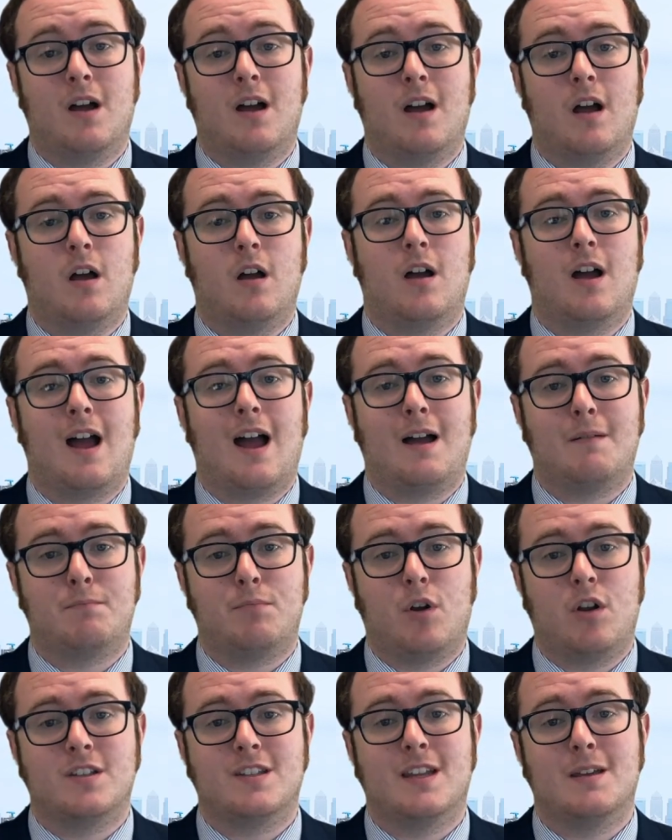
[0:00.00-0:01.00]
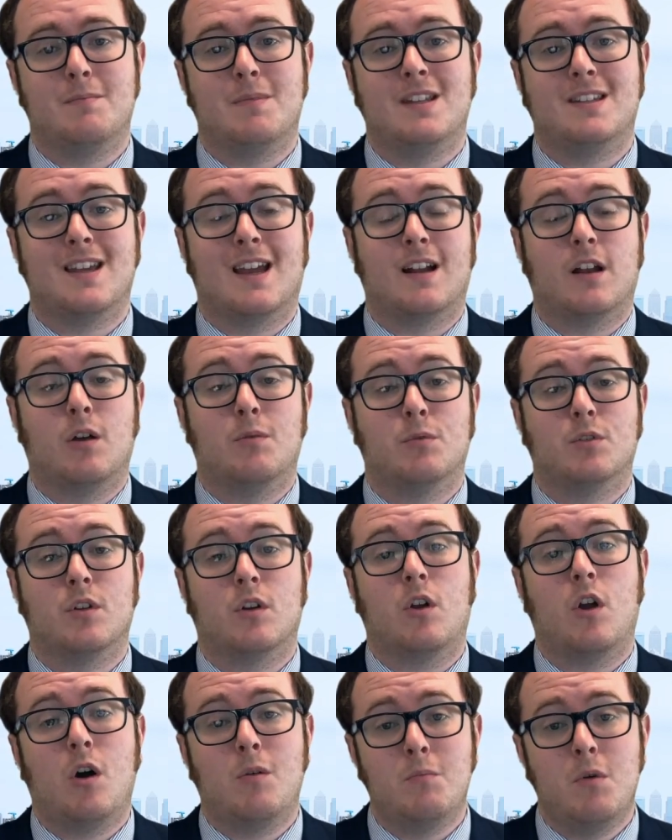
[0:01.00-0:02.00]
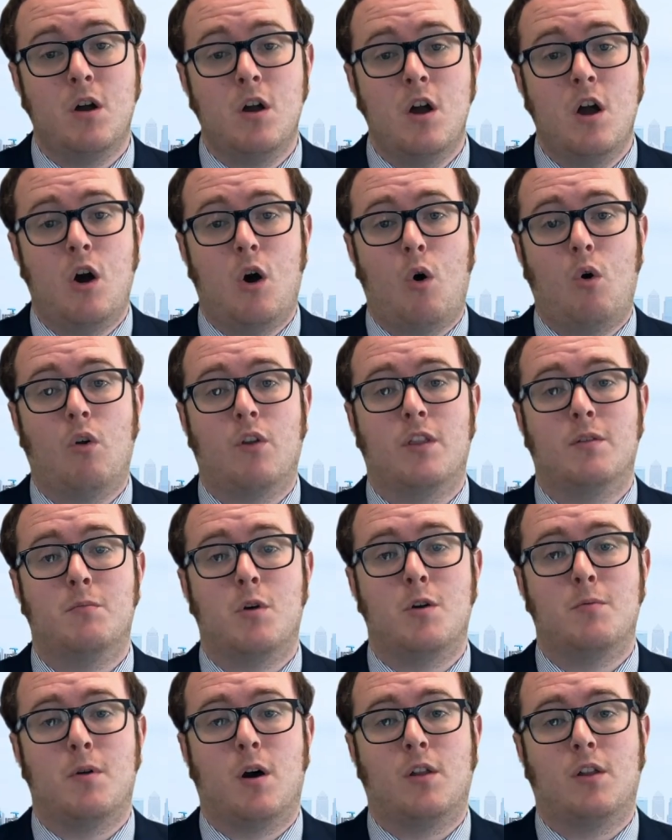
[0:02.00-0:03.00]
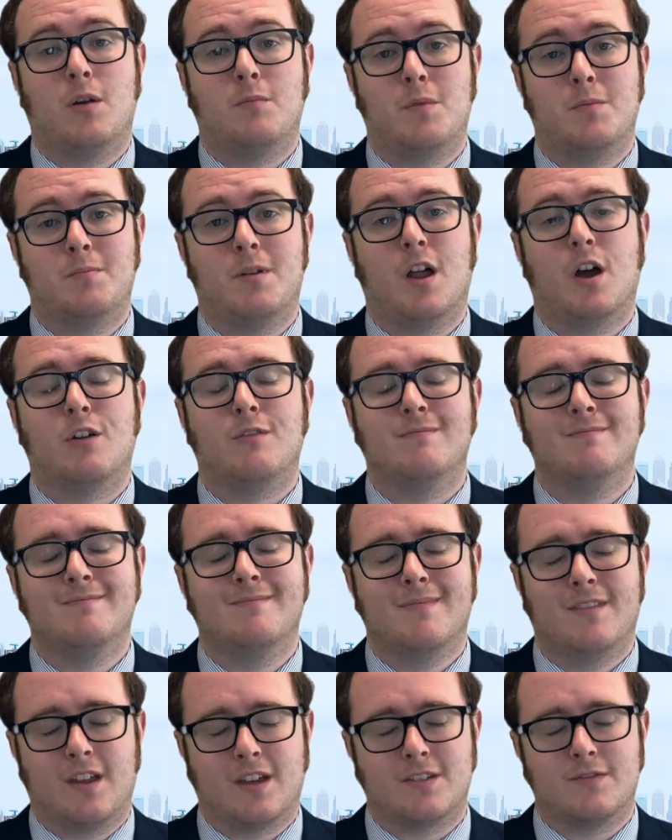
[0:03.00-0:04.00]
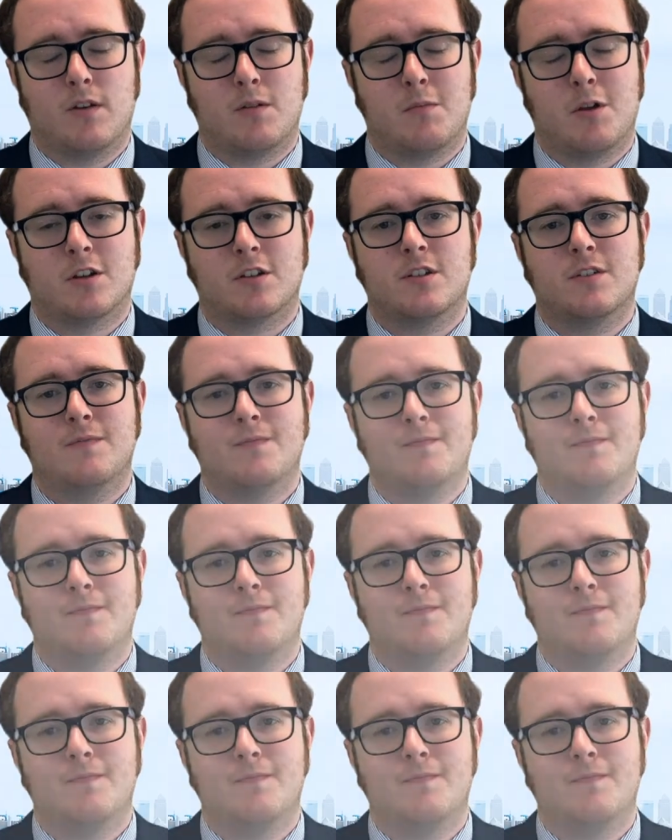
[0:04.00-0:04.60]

at pricing@mintecglobal.com or on the mobile number below. Thanks very much.